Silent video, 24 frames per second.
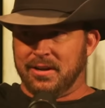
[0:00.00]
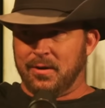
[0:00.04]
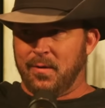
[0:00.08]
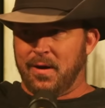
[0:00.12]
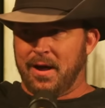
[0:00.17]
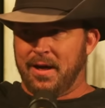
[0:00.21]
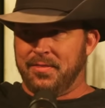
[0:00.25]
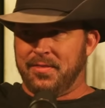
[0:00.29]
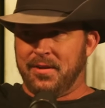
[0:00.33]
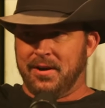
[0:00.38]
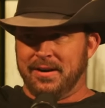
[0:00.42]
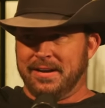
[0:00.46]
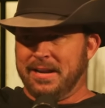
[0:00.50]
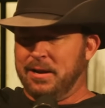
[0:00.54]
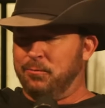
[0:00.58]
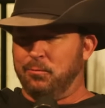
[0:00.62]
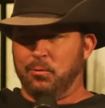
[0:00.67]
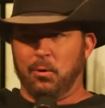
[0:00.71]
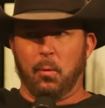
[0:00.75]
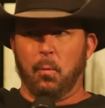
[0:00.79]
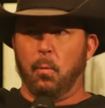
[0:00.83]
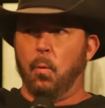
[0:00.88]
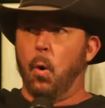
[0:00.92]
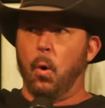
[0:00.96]
go out there and get
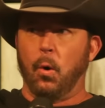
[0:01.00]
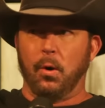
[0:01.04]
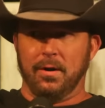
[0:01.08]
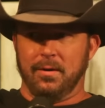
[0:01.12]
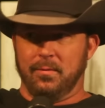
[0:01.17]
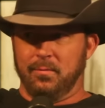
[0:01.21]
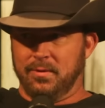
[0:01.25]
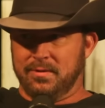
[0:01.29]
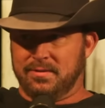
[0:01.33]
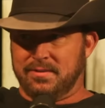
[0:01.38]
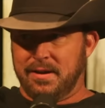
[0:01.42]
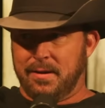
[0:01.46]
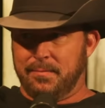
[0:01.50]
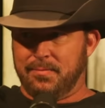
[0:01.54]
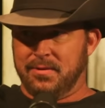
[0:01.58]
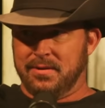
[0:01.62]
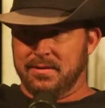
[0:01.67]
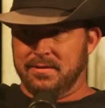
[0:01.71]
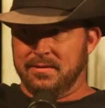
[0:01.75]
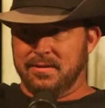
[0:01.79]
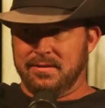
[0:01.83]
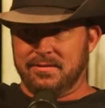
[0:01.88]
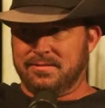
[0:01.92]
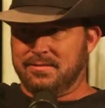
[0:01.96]
rewarded with
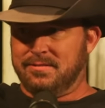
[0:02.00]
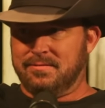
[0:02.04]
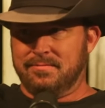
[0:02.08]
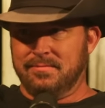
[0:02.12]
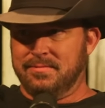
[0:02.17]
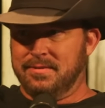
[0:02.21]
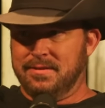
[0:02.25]
something that's